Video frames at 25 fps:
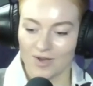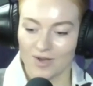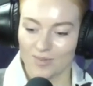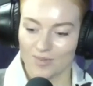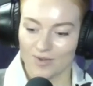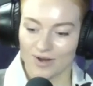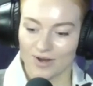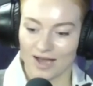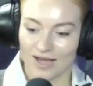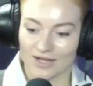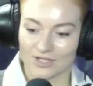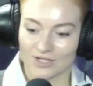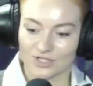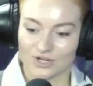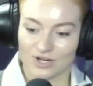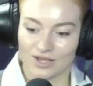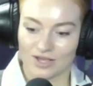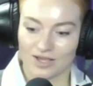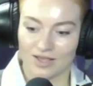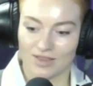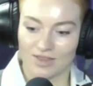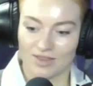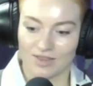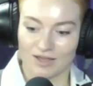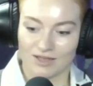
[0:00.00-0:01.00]
but
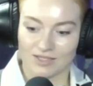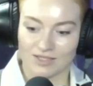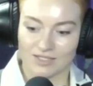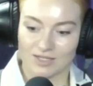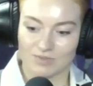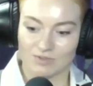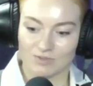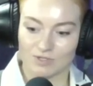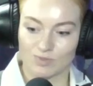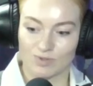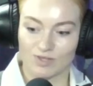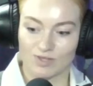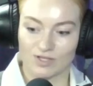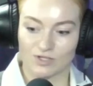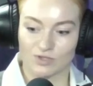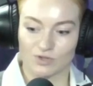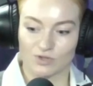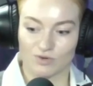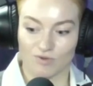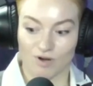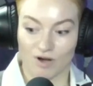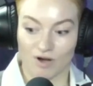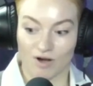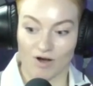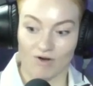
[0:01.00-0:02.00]
actually there seems to be this sort
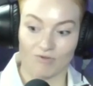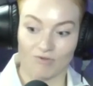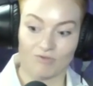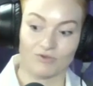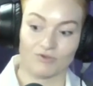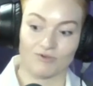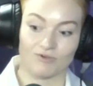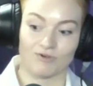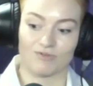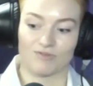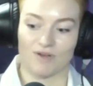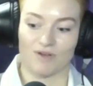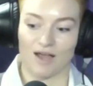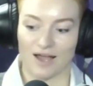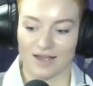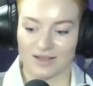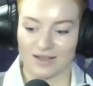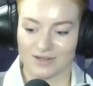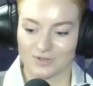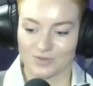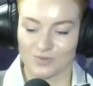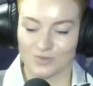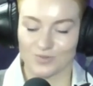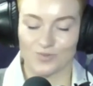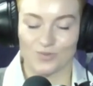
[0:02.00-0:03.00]
of after
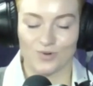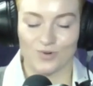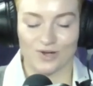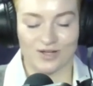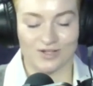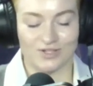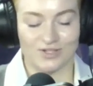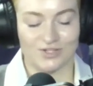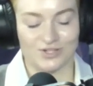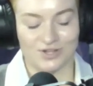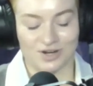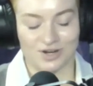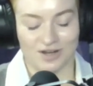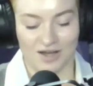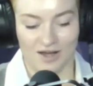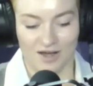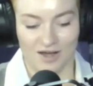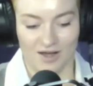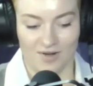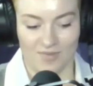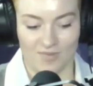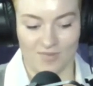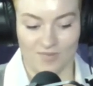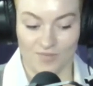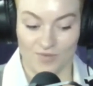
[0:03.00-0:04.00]
effect, which
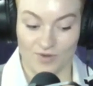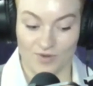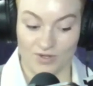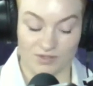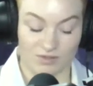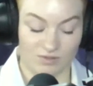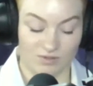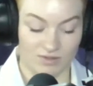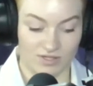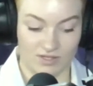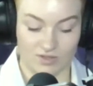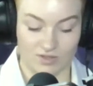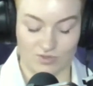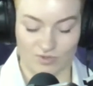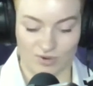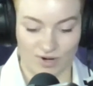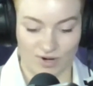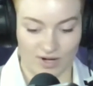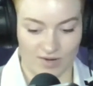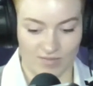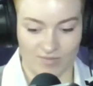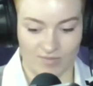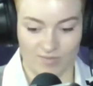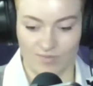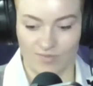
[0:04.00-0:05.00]
um, is, is
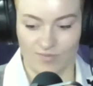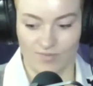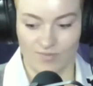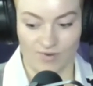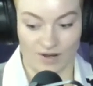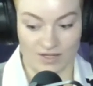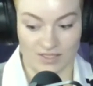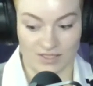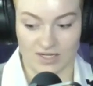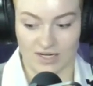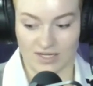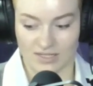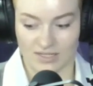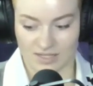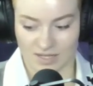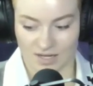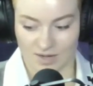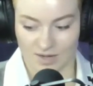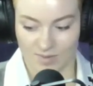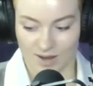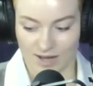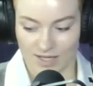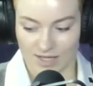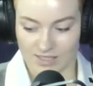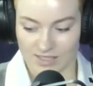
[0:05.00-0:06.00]
really fascinating
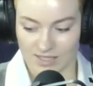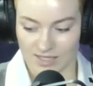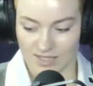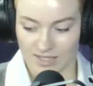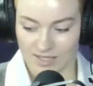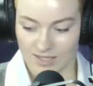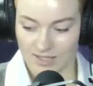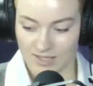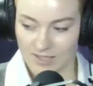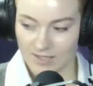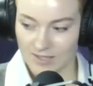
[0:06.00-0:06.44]
and amazing.